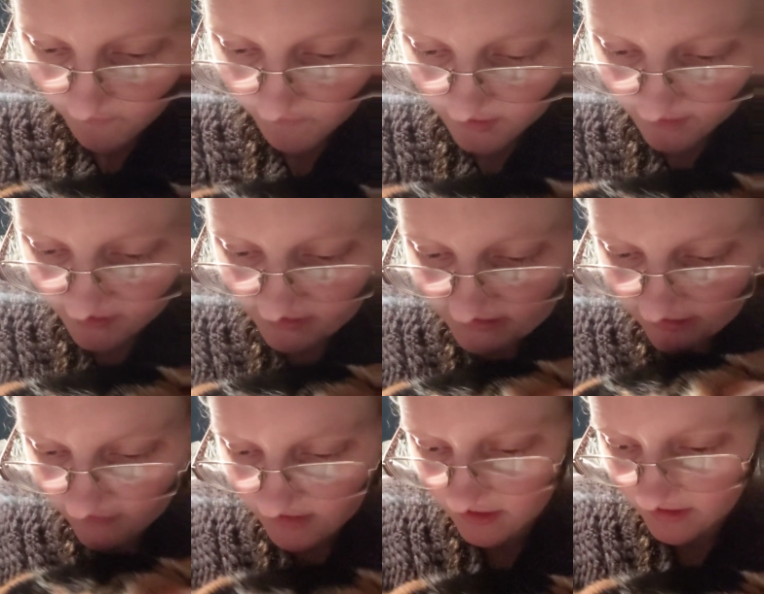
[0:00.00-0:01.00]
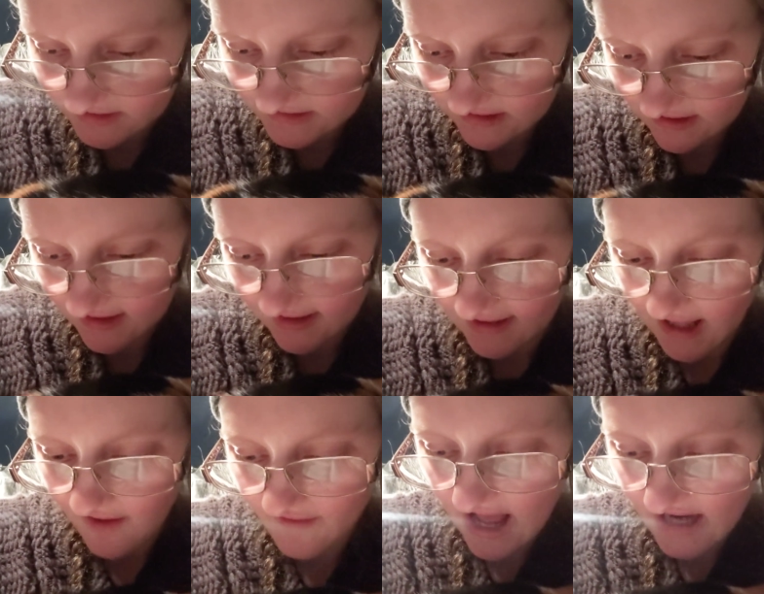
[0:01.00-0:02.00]
For the first 7 years,
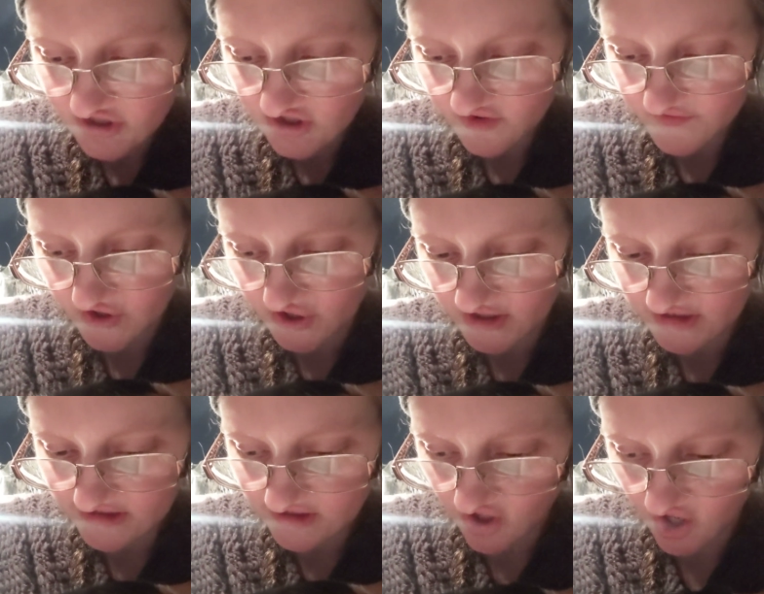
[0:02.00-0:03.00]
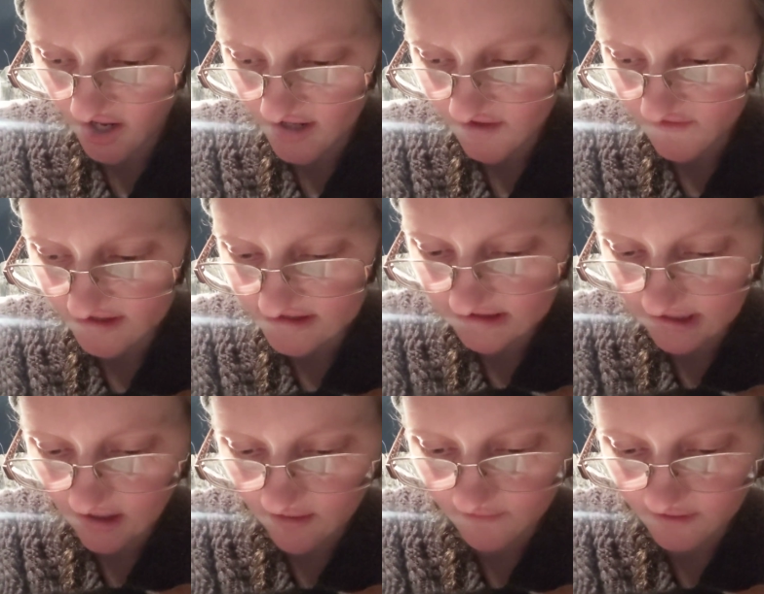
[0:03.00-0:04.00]
live action focused on
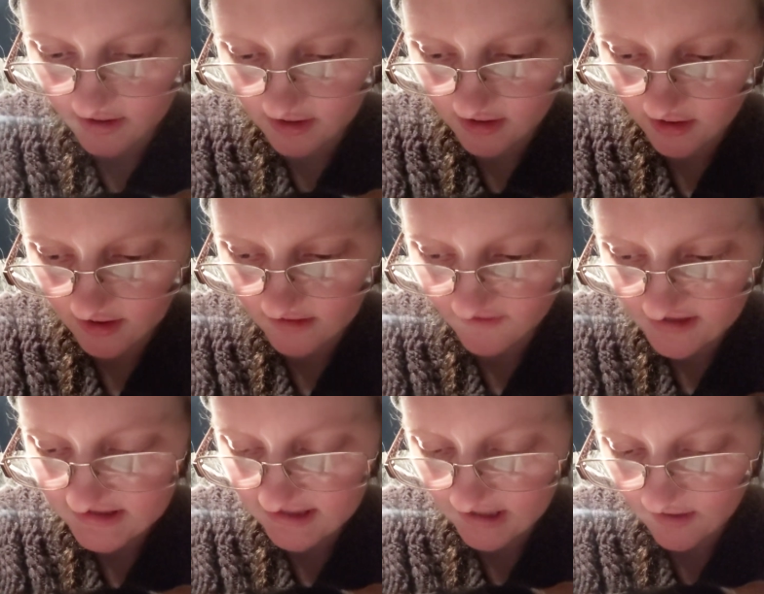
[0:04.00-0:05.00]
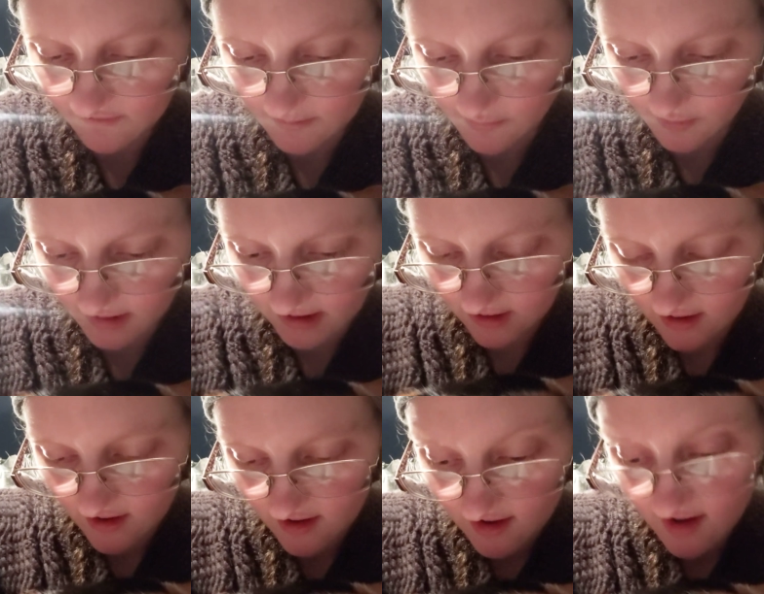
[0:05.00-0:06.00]
investigative reporting.
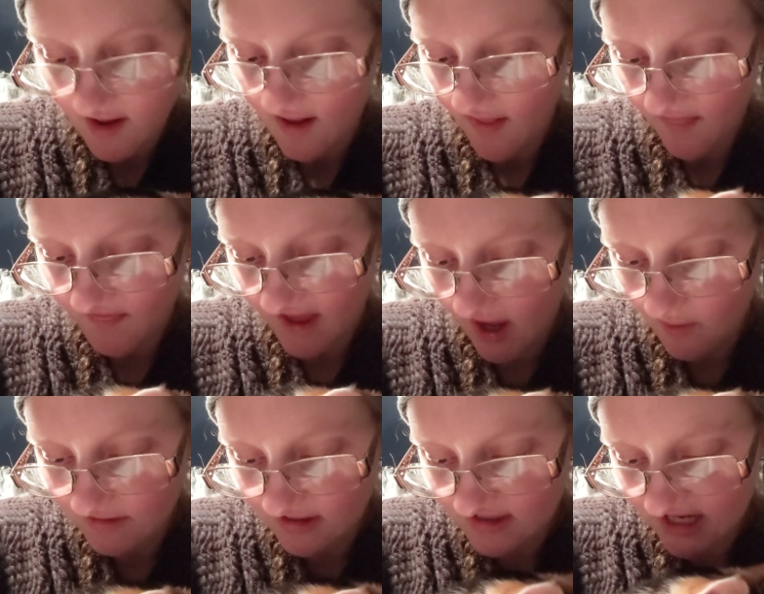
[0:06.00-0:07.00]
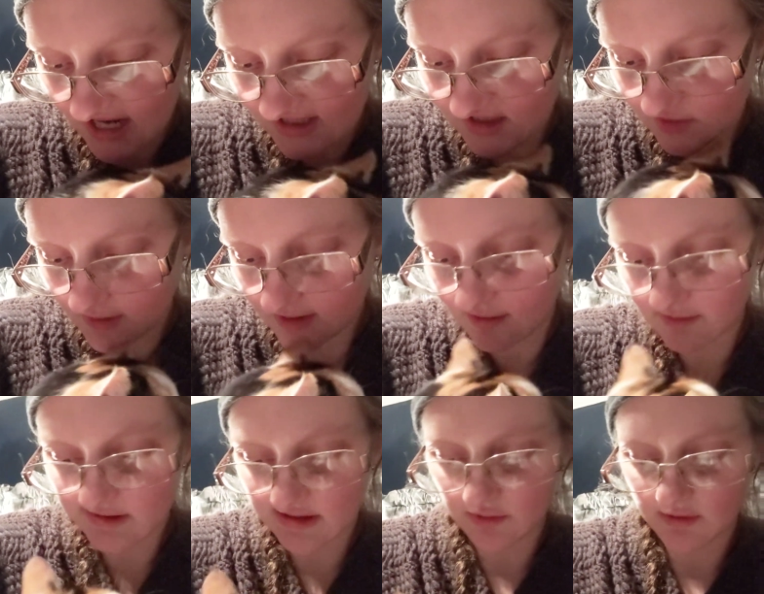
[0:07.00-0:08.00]
That was the tactic we
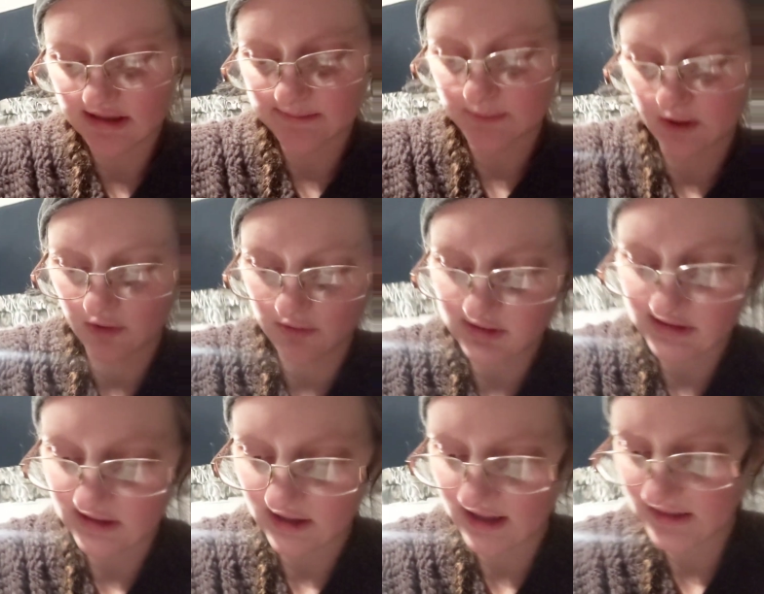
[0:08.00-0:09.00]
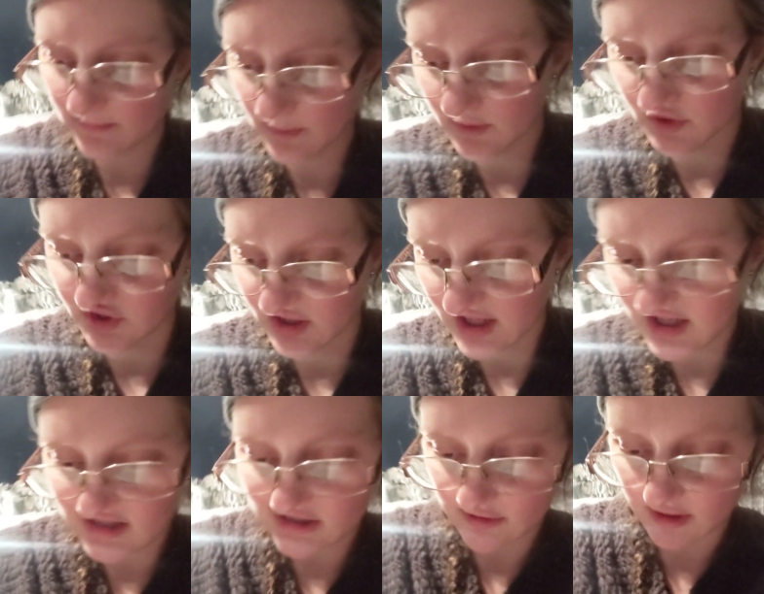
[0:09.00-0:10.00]
used to expose the abortion
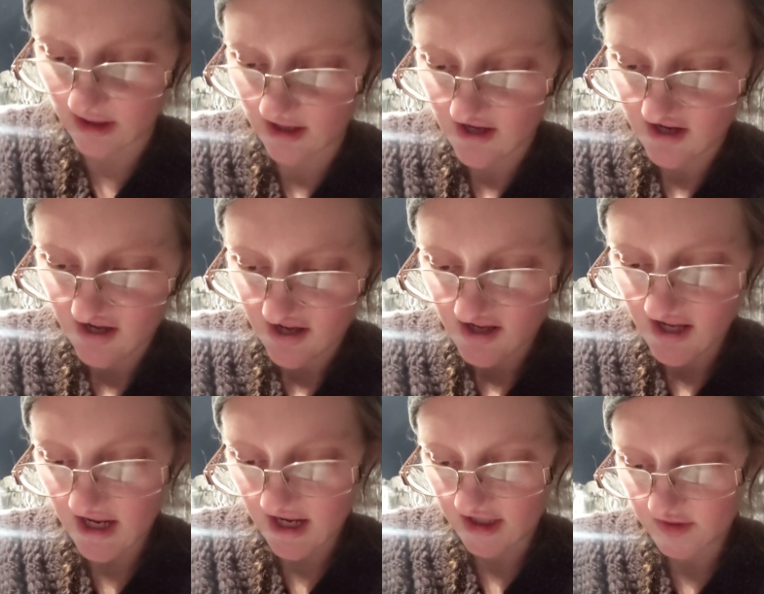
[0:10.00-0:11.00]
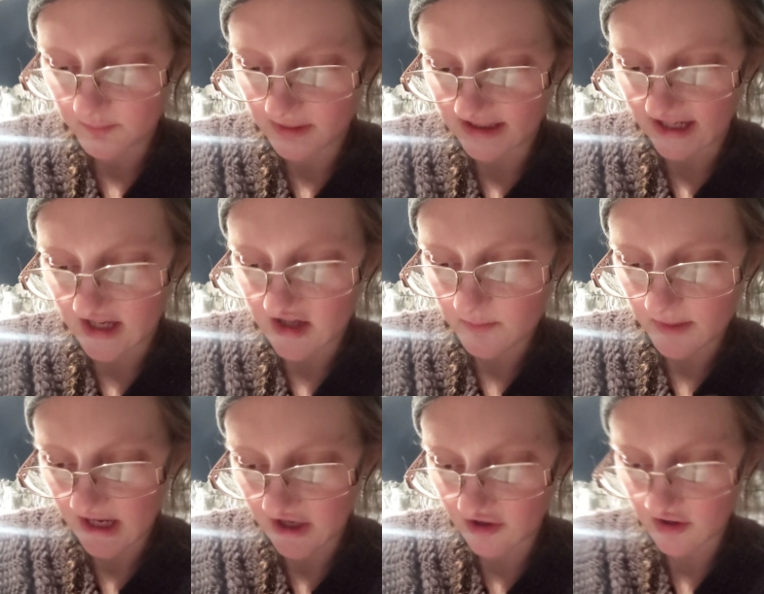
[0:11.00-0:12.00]
industry and Planned
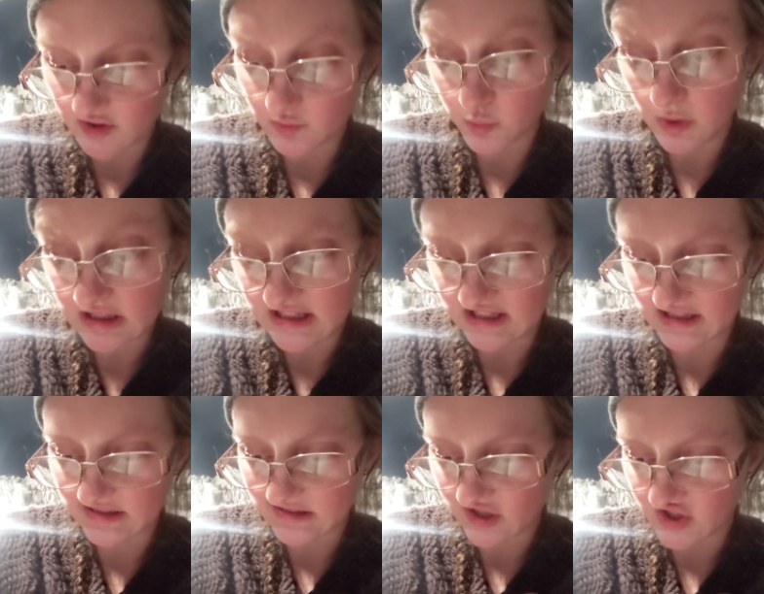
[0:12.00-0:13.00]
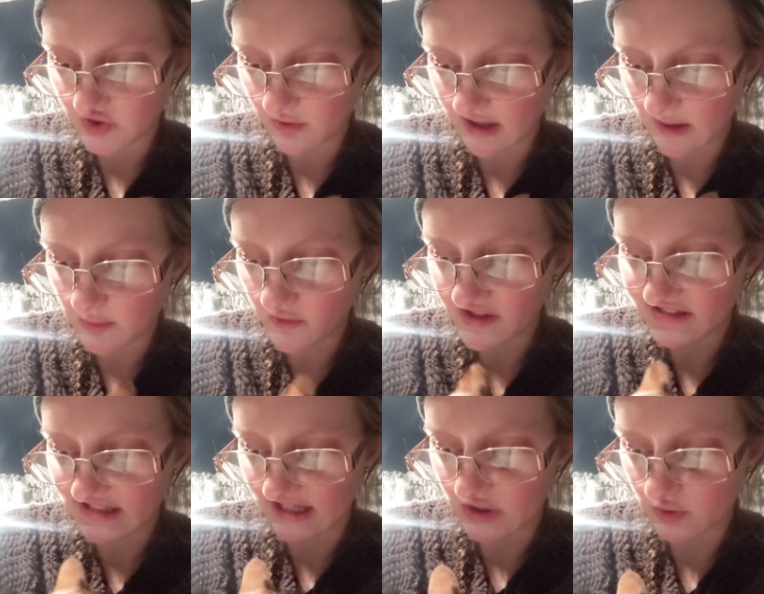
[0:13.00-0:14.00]
Parenthood's willingness to enable the
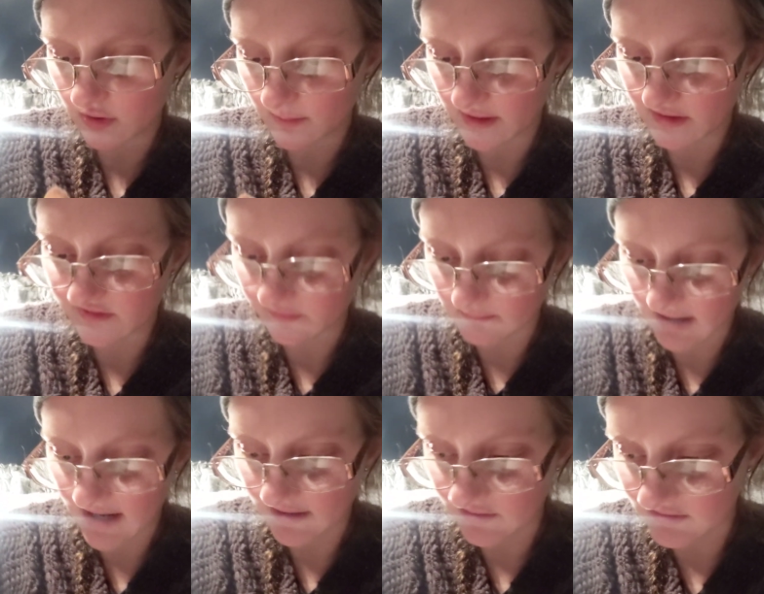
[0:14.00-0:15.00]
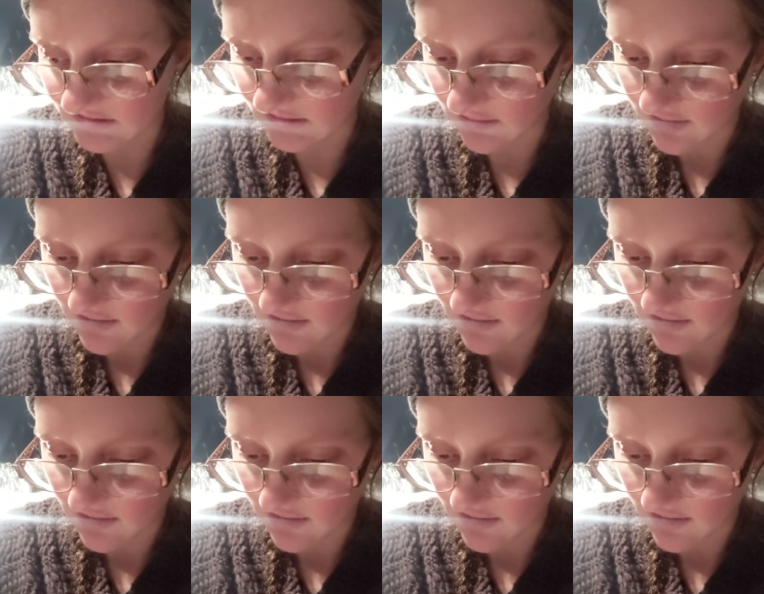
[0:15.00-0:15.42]
sexual abuse of minors,